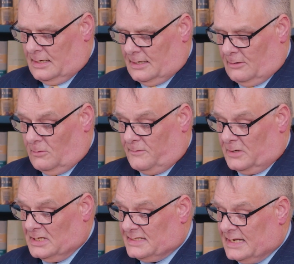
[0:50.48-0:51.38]
or for
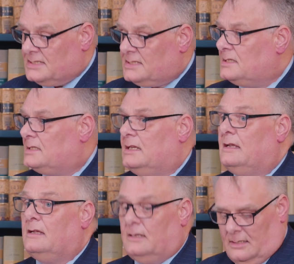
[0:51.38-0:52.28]
an
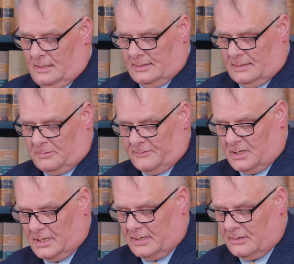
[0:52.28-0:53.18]
intestacy to provide